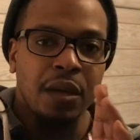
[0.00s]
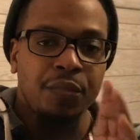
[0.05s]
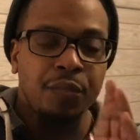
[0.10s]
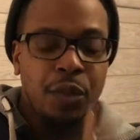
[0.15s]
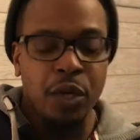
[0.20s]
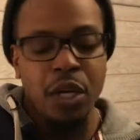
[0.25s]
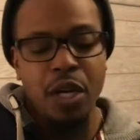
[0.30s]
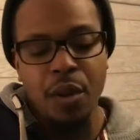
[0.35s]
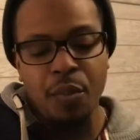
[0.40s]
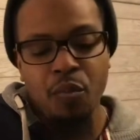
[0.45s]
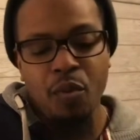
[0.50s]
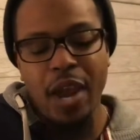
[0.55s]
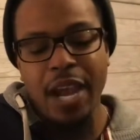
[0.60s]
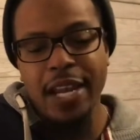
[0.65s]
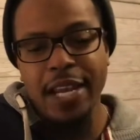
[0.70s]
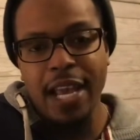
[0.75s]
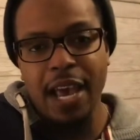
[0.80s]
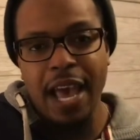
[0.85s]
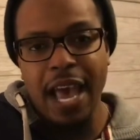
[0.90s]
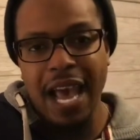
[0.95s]
put it up
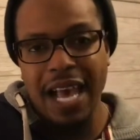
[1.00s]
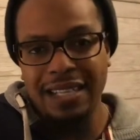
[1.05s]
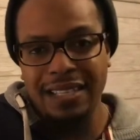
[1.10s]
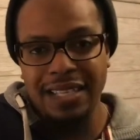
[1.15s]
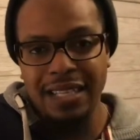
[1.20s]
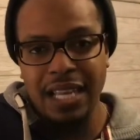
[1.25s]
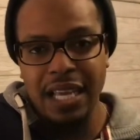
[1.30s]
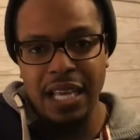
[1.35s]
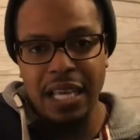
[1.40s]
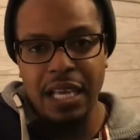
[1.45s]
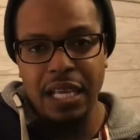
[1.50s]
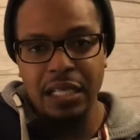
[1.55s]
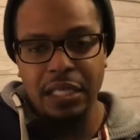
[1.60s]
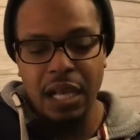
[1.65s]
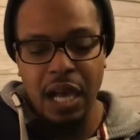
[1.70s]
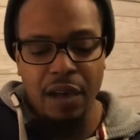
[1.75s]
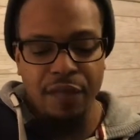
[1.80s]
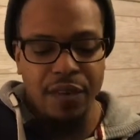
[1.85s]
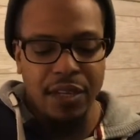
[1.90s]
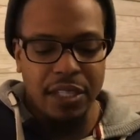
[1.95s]
right now as it is,
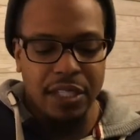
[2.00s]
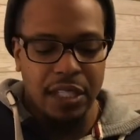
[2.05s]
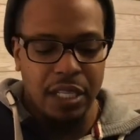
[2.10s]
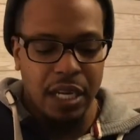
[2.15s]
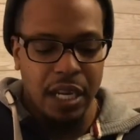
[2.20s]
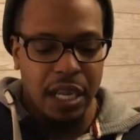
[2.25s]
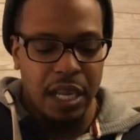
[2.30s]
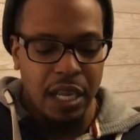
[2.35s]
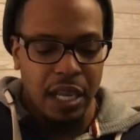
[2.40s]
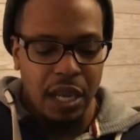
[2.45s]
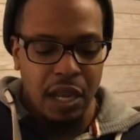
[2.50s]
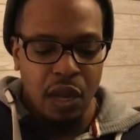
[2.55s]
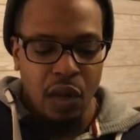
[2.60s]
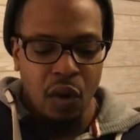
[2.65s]
obviously,